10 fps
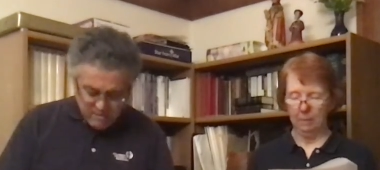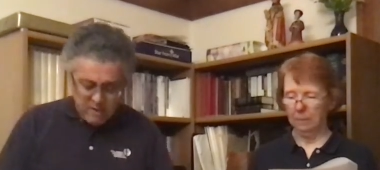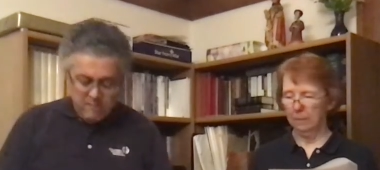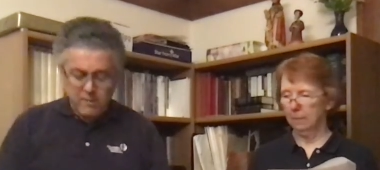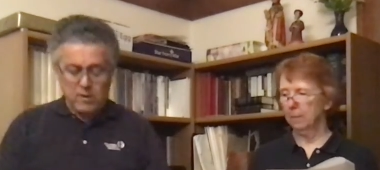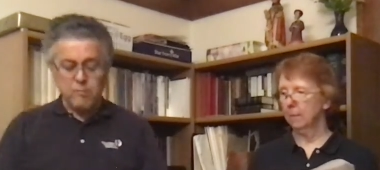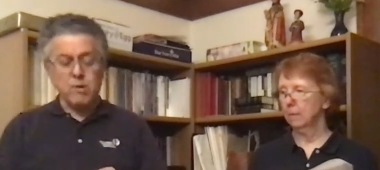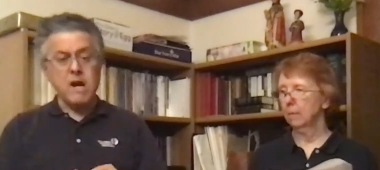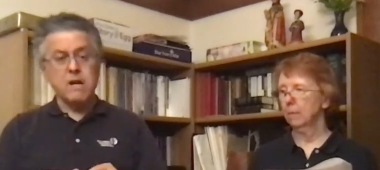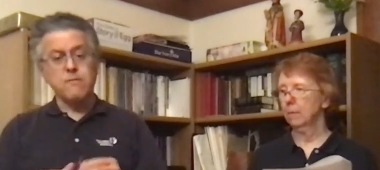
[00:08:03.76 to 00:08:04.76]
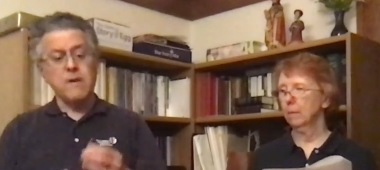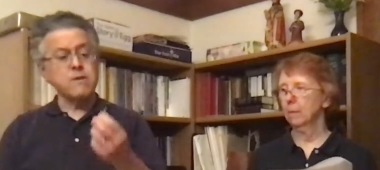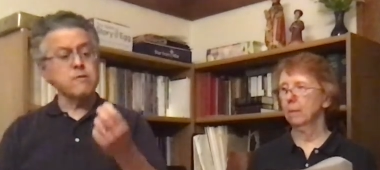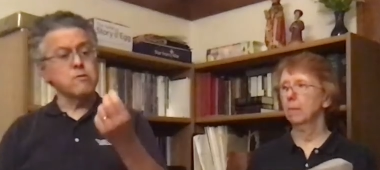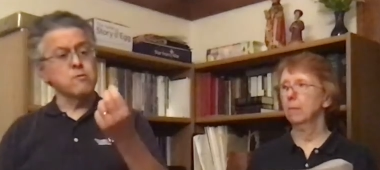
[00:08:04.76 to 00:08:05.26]
Speaker 1: looking for these brass
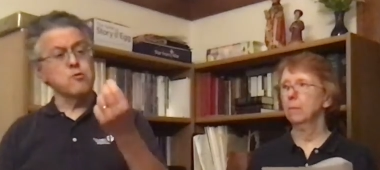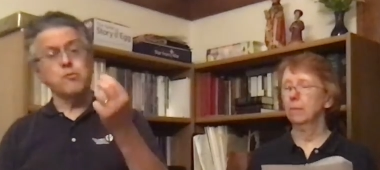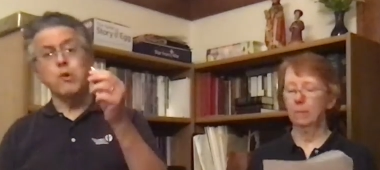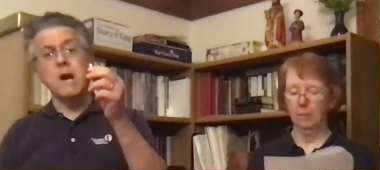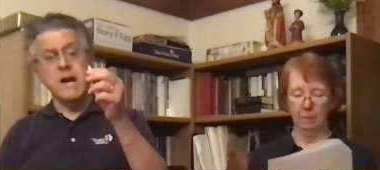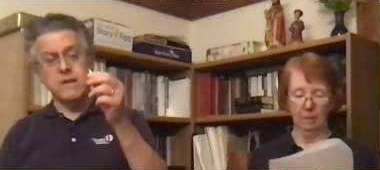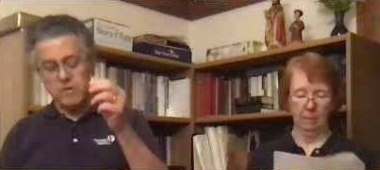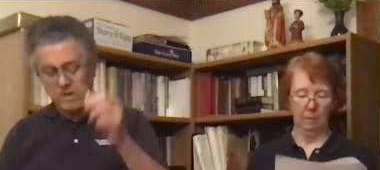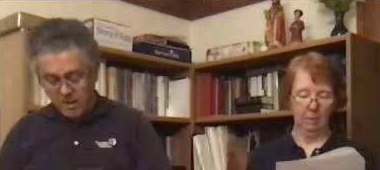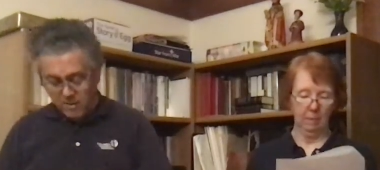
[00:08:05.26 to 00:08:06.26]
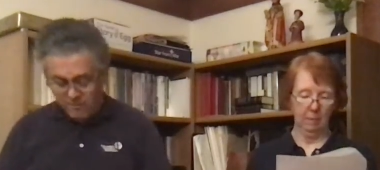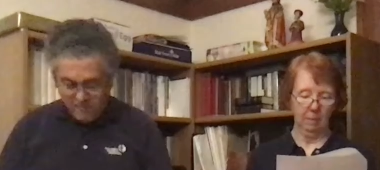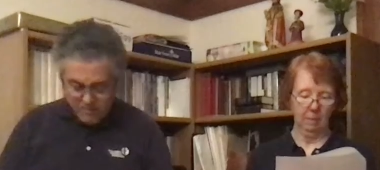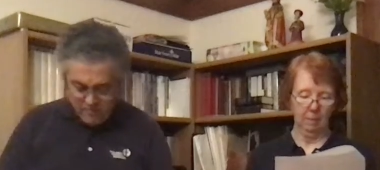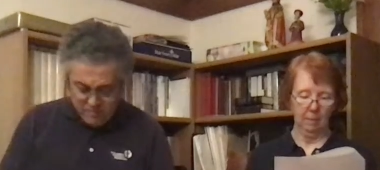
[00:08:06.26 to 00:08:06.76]
fasteners or brads to help
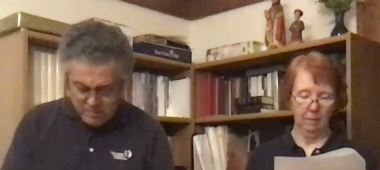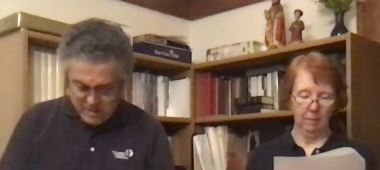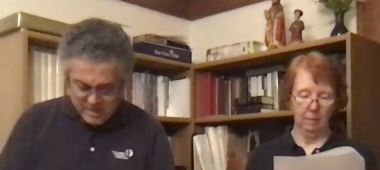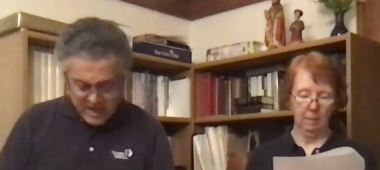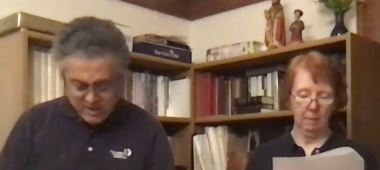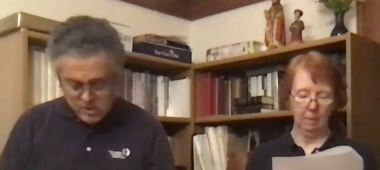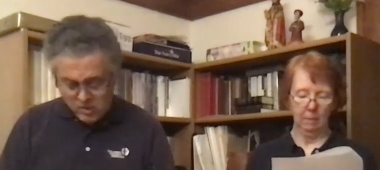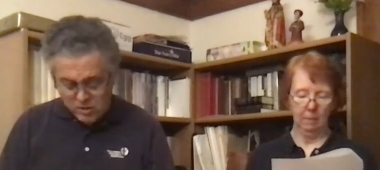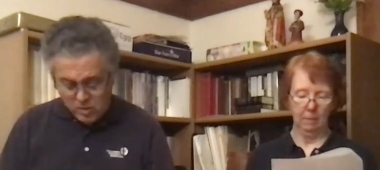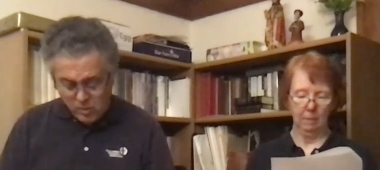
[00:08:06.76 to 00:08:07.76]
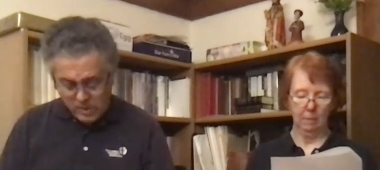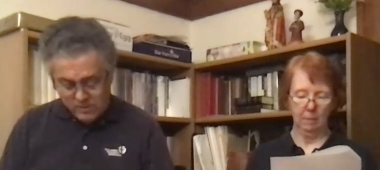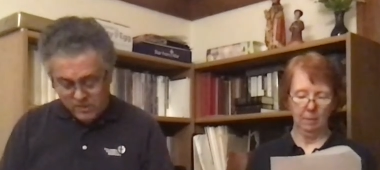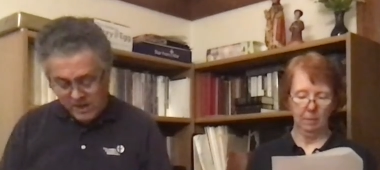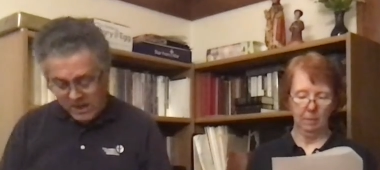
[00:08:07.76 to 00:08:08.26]
attach the two wheels
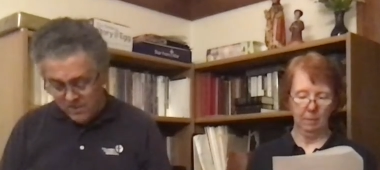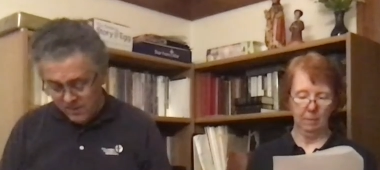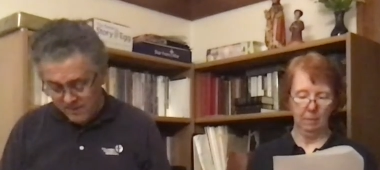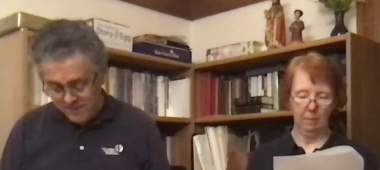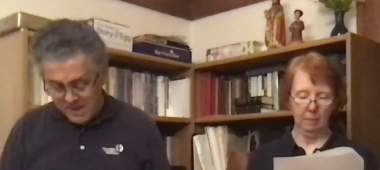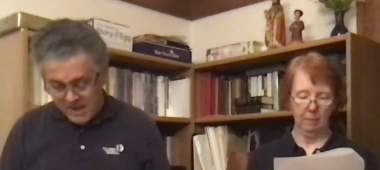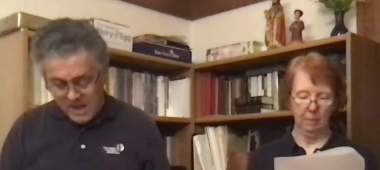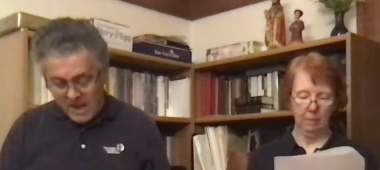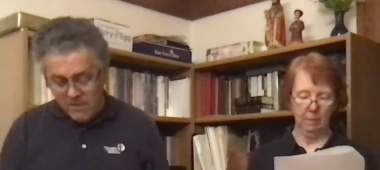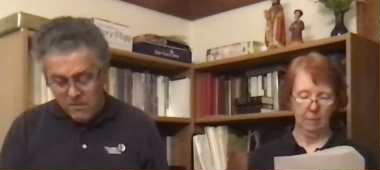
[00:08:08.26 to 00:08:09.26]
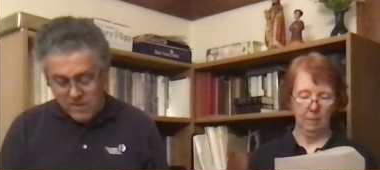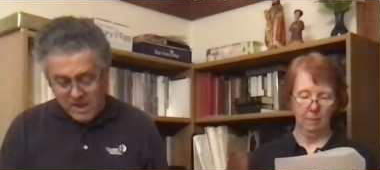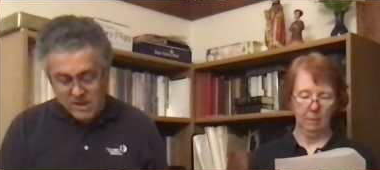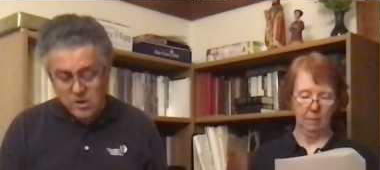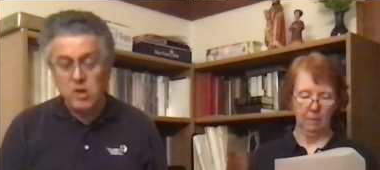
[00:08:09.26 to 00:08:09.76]
together. And
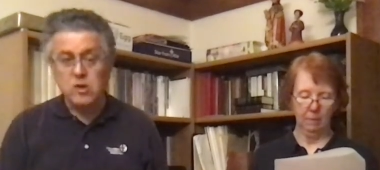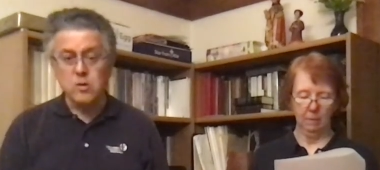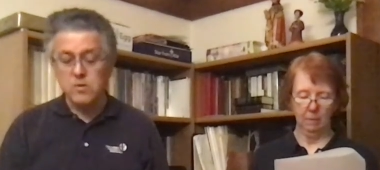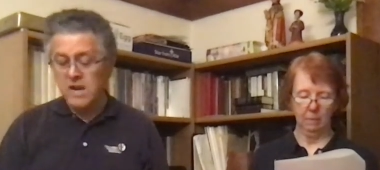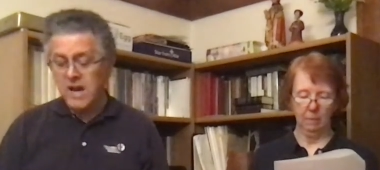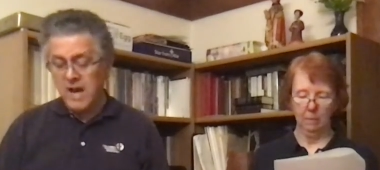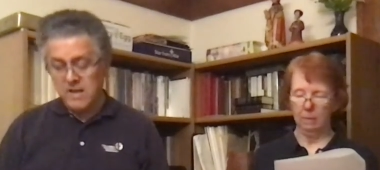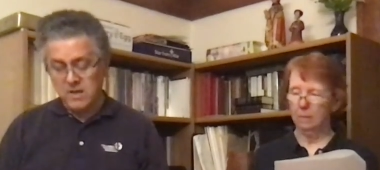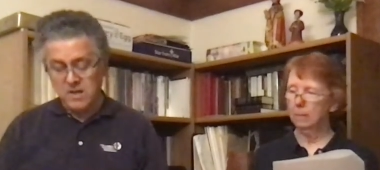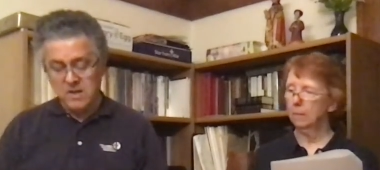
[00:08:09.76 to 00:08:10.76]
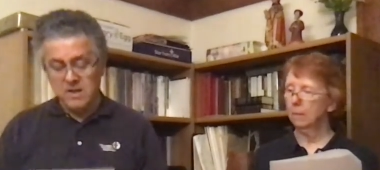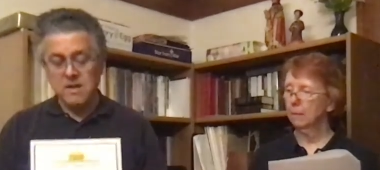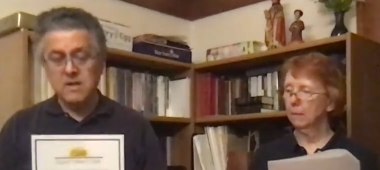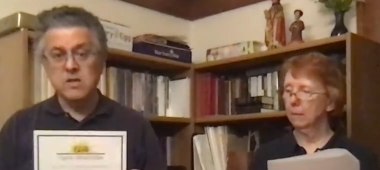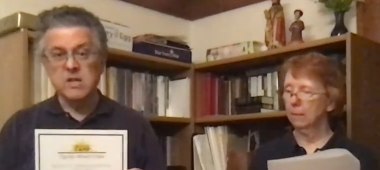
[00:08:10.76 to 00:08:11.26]
then you can use that
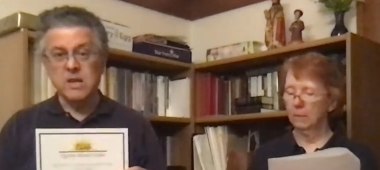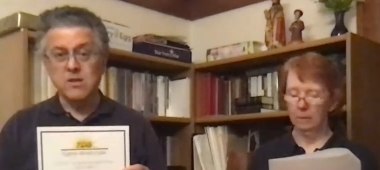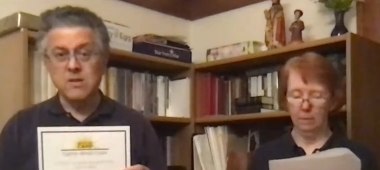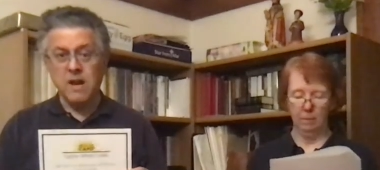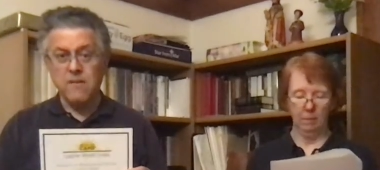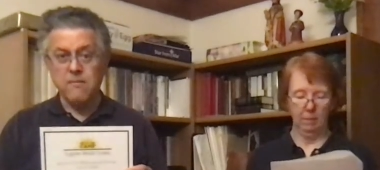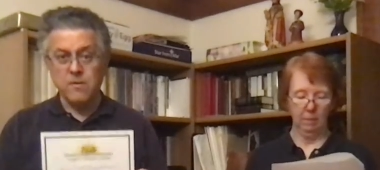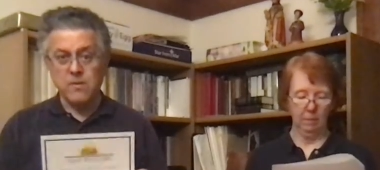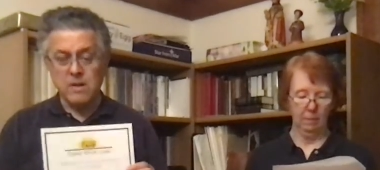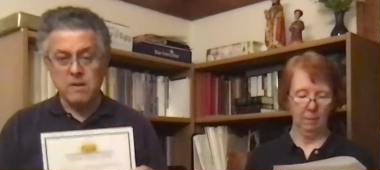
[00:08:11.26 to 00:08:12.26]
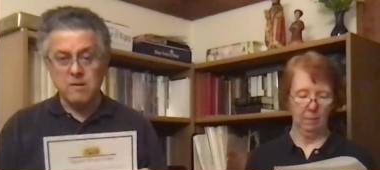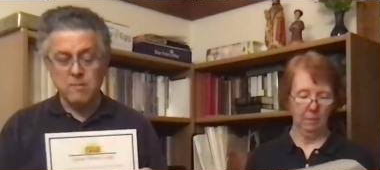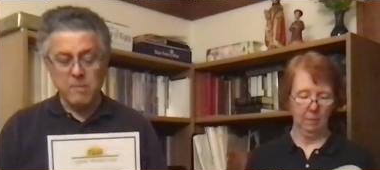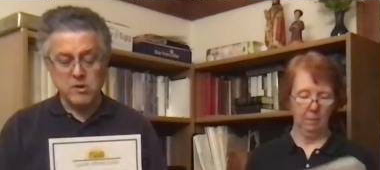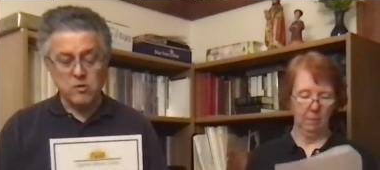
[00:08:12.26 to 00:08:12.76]
to decipher these
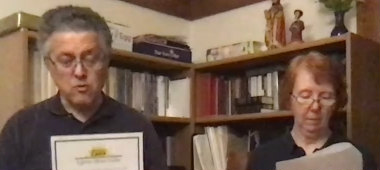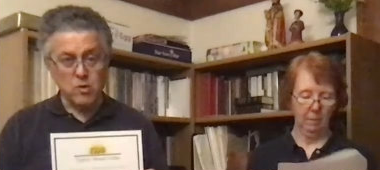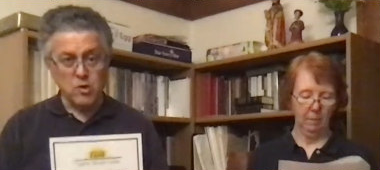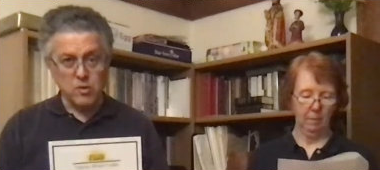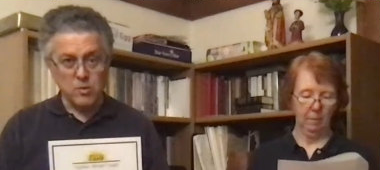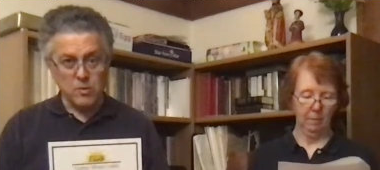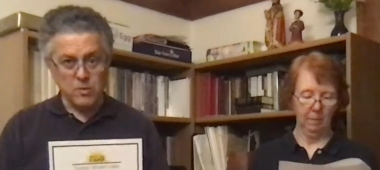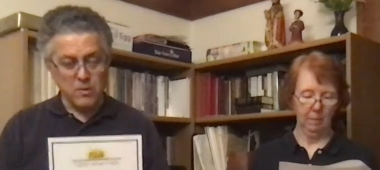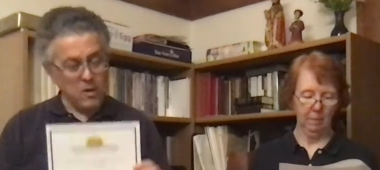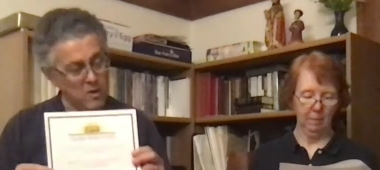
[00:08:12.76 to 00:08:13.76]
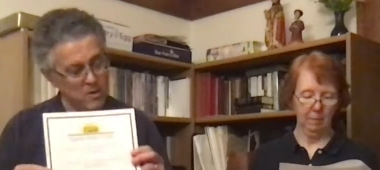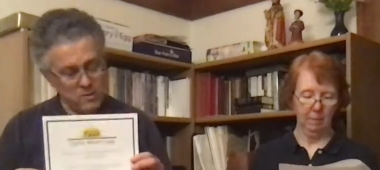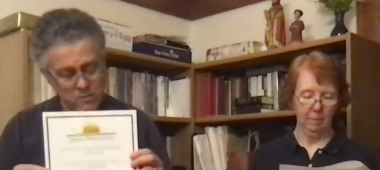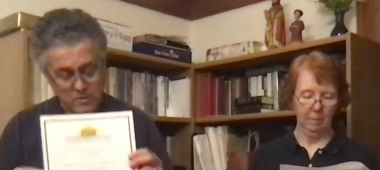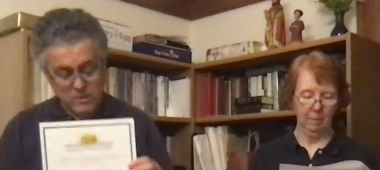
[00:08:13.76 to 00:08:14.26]
special clues, all
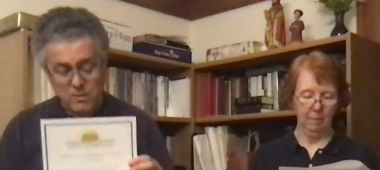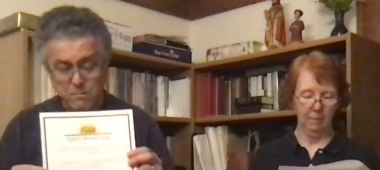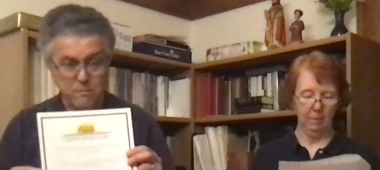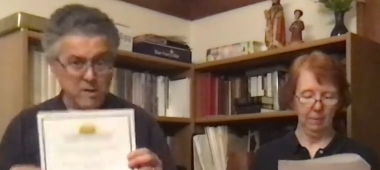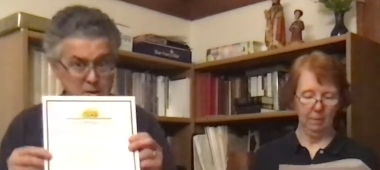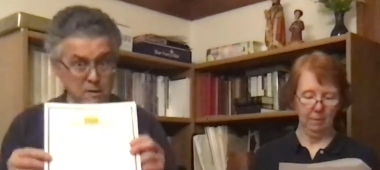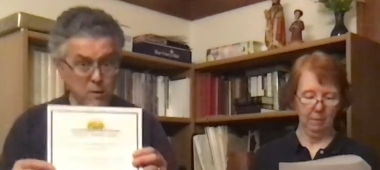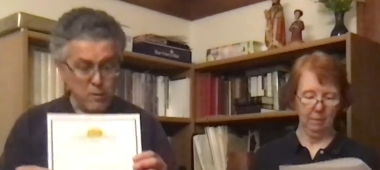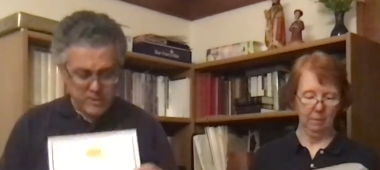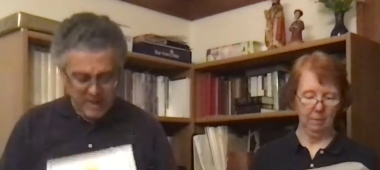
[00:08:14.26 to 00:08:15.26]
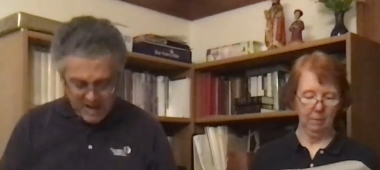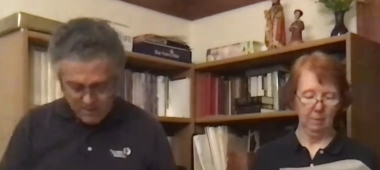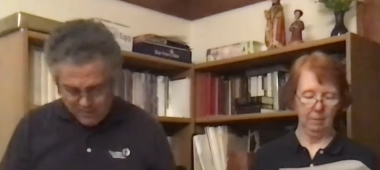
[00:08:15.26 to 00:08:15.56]
you sleuths out